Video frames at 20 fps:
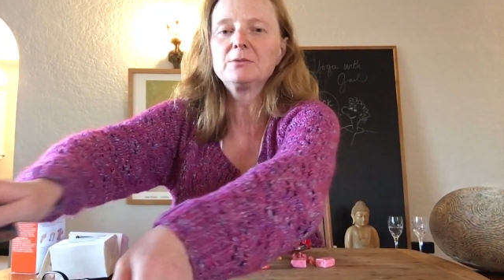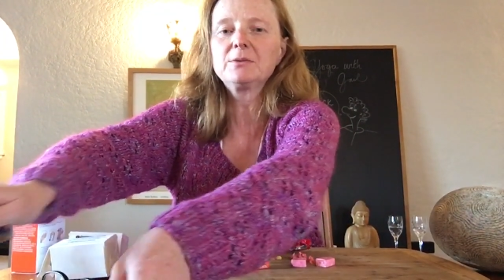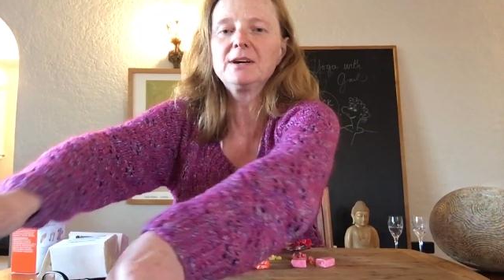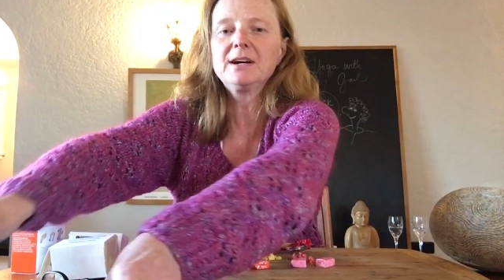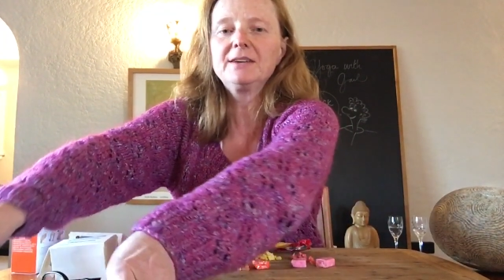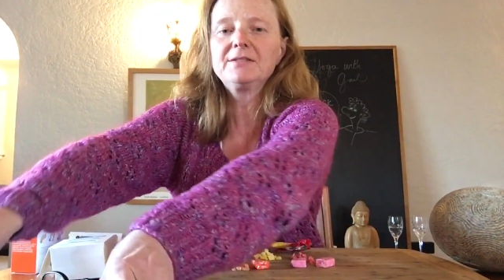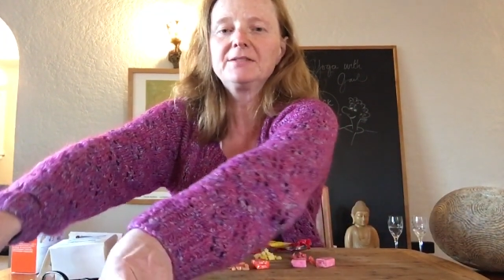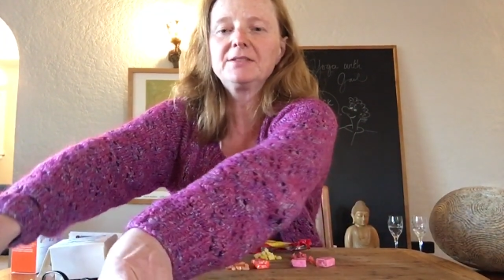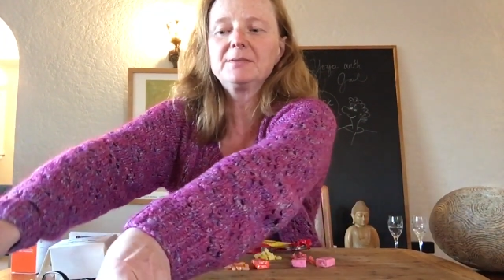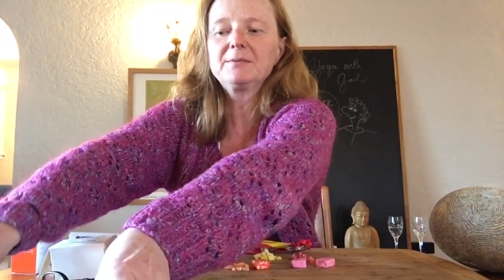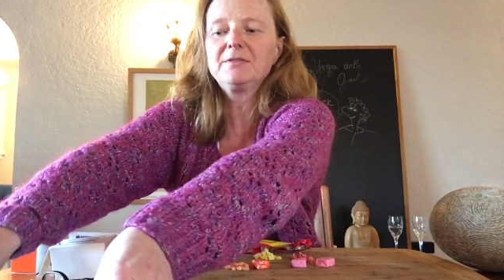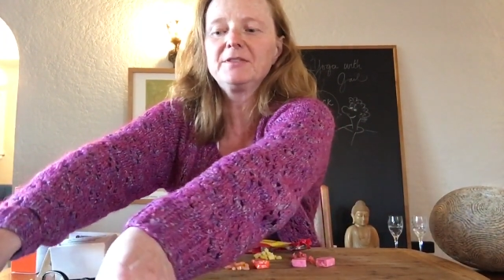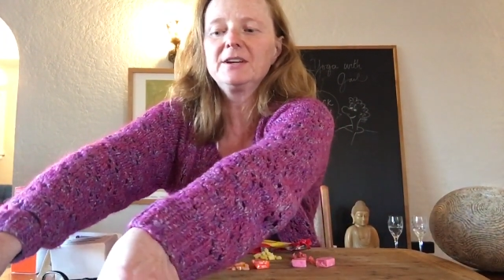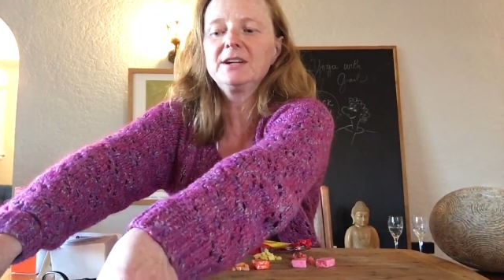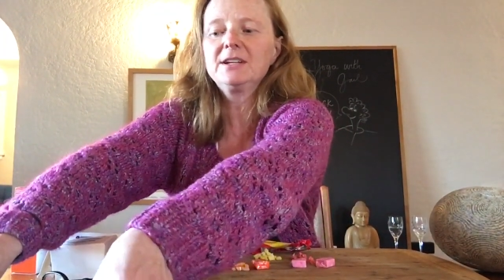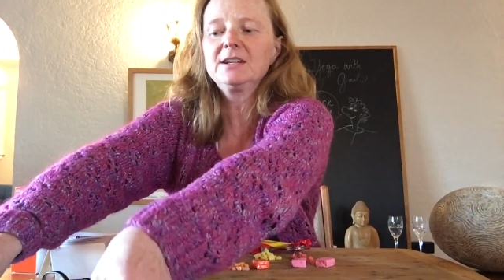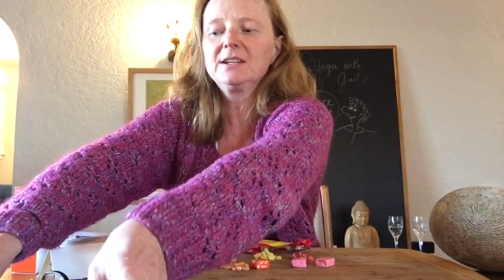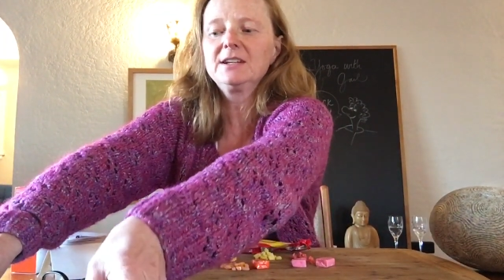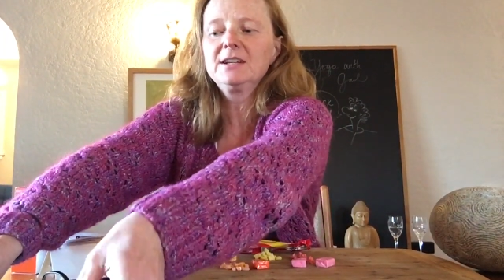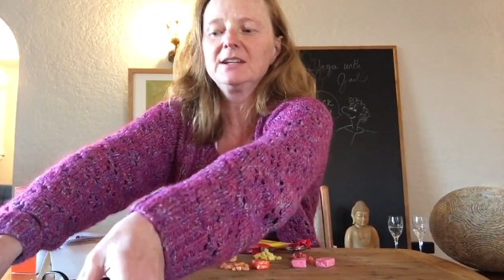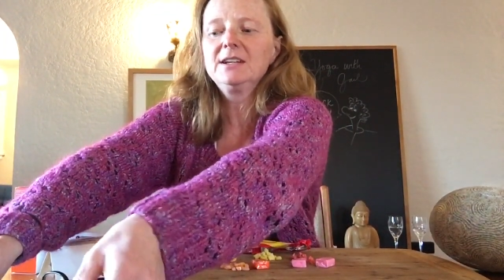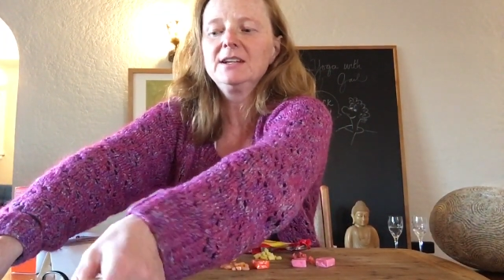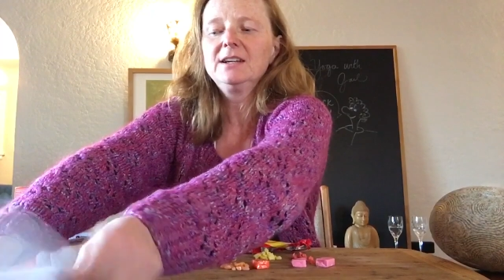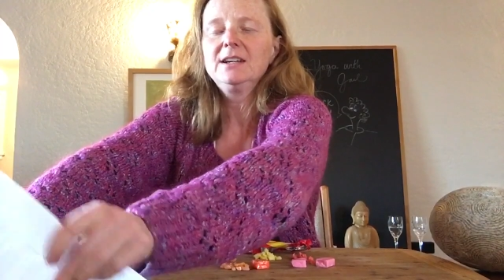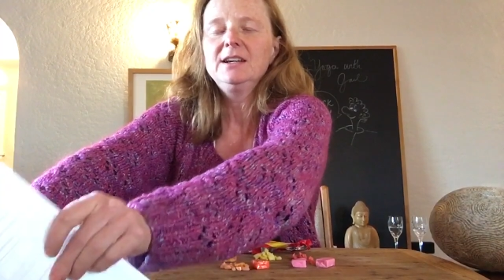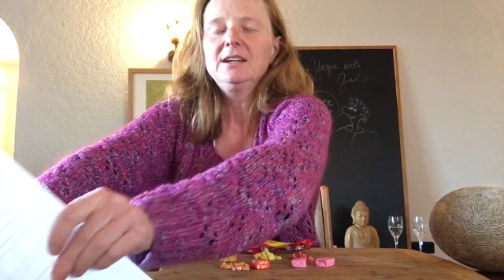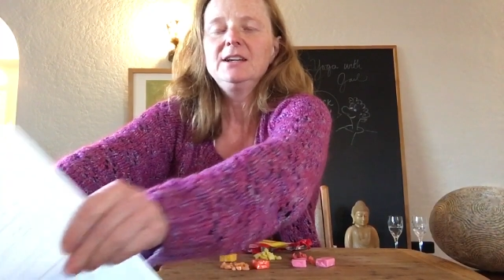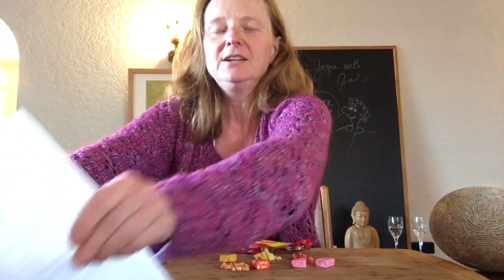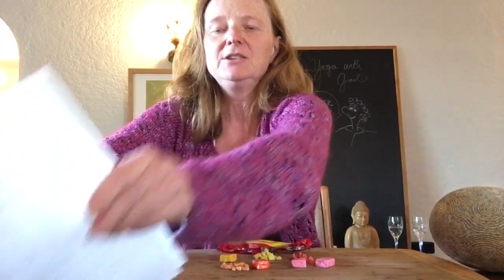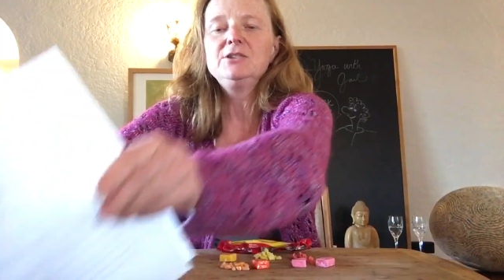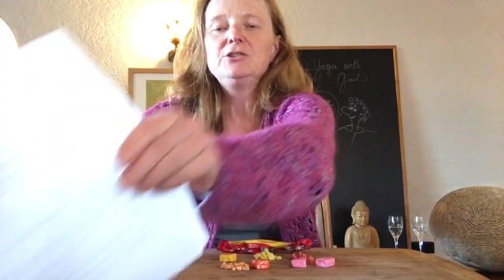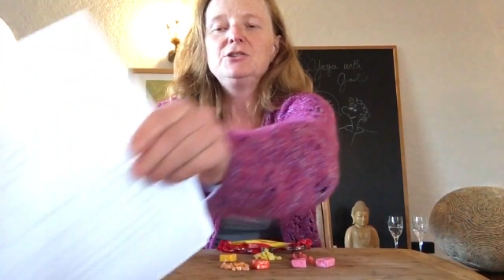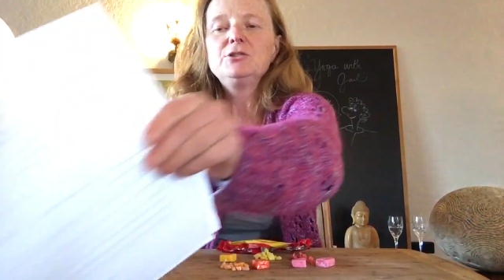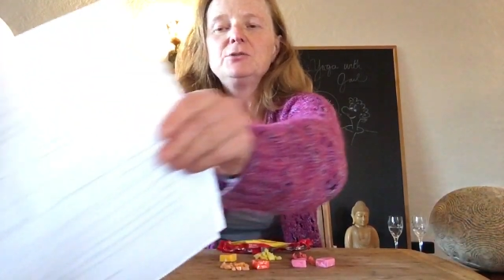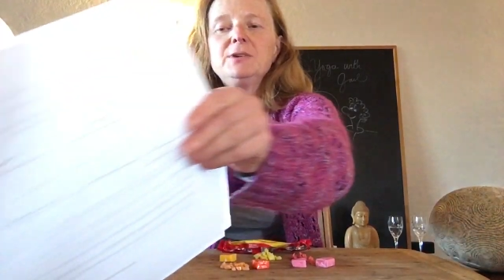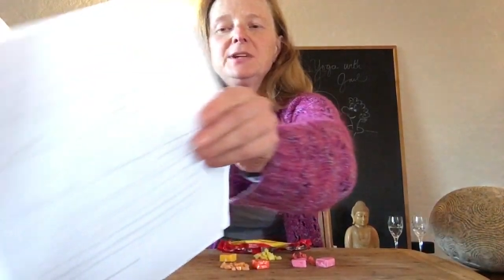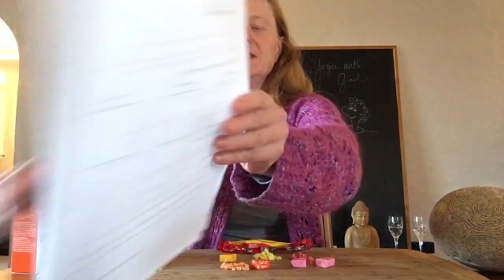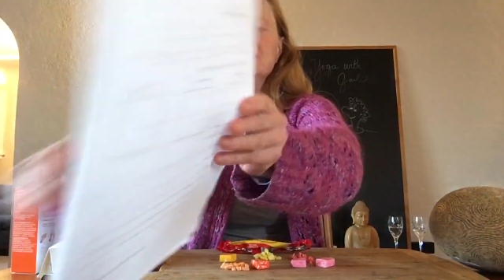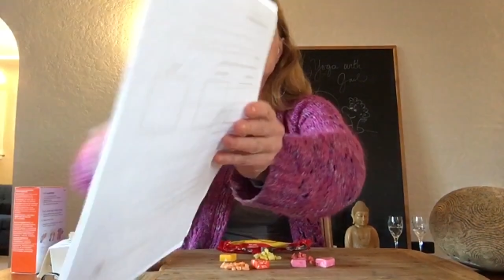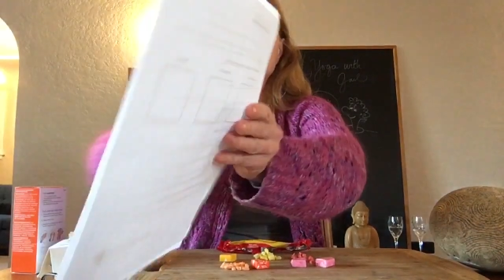will have some fun
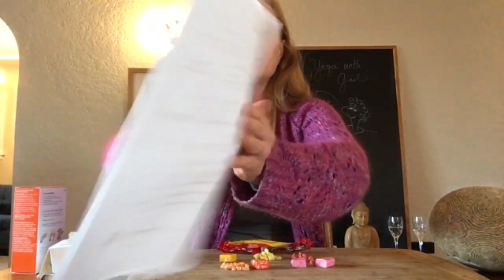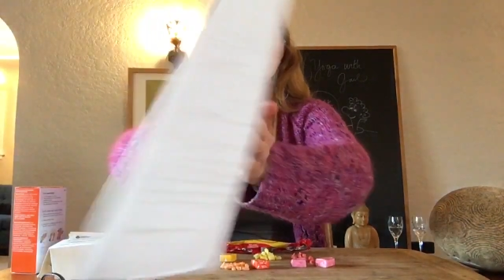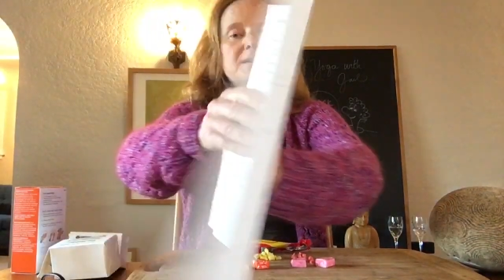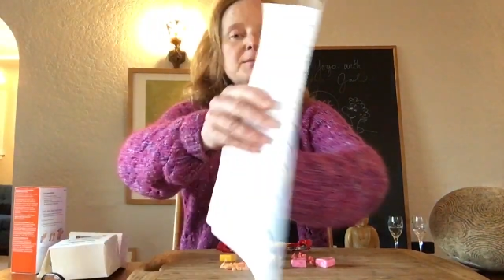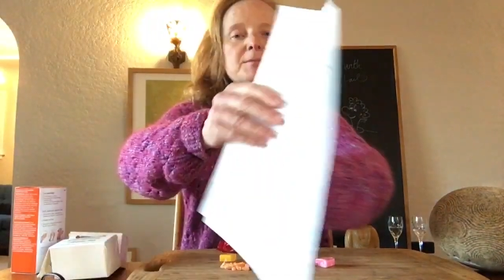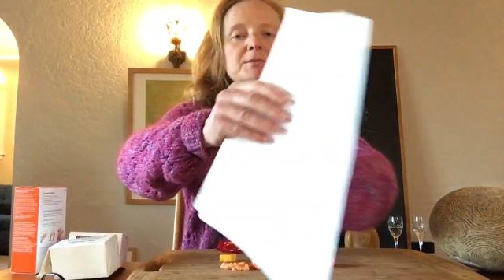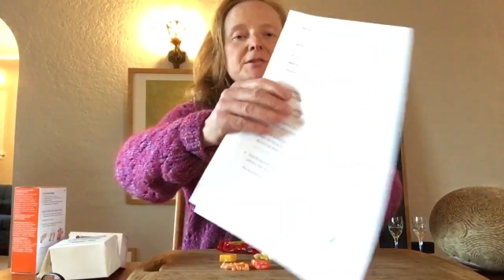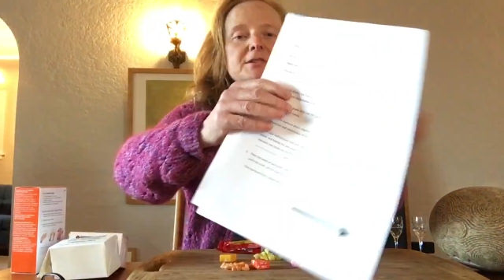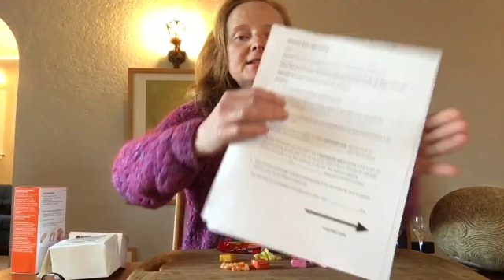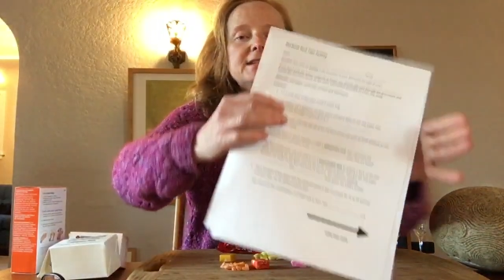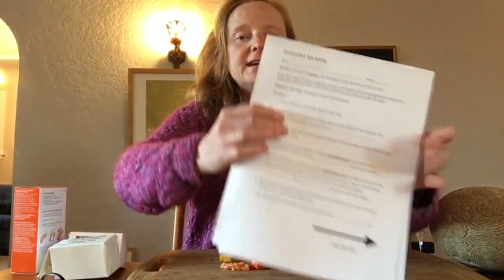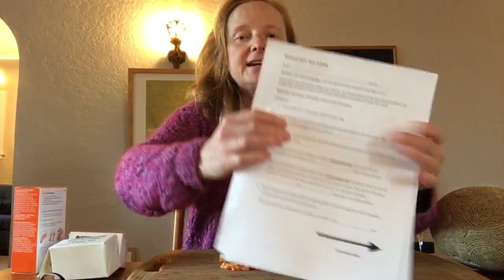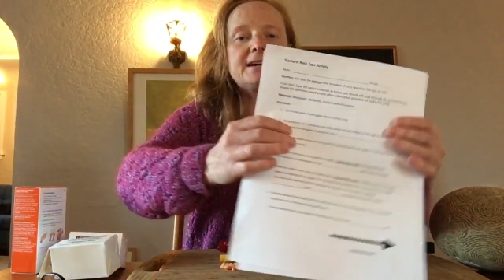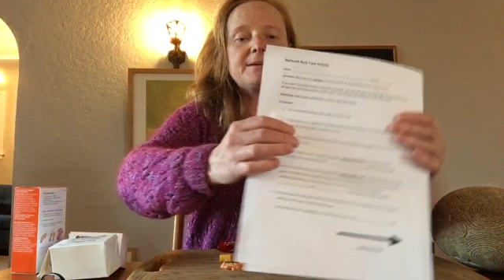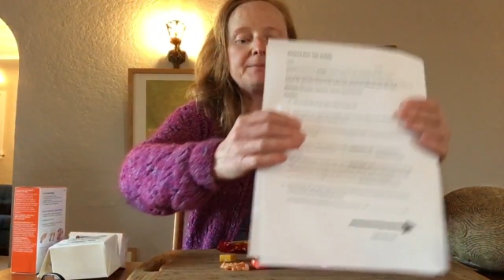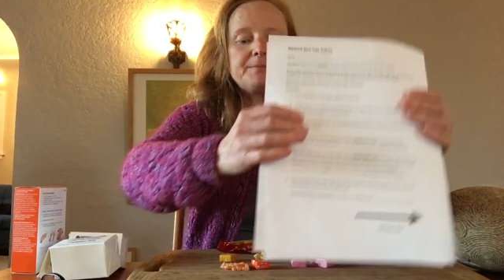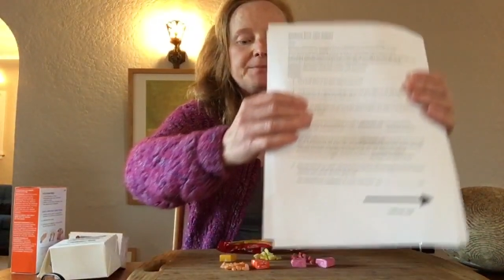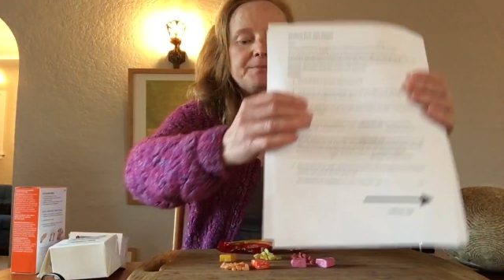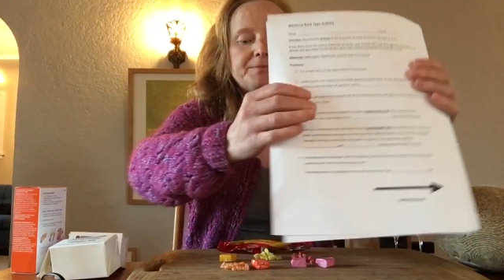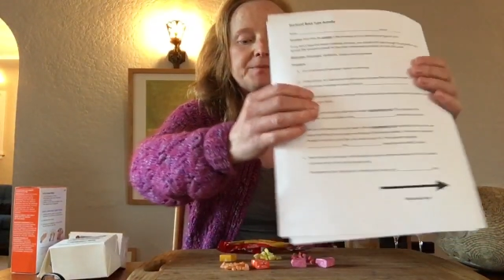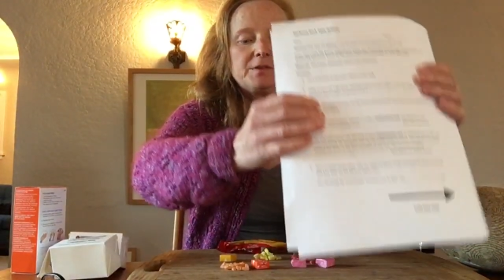doing the Starburst lab.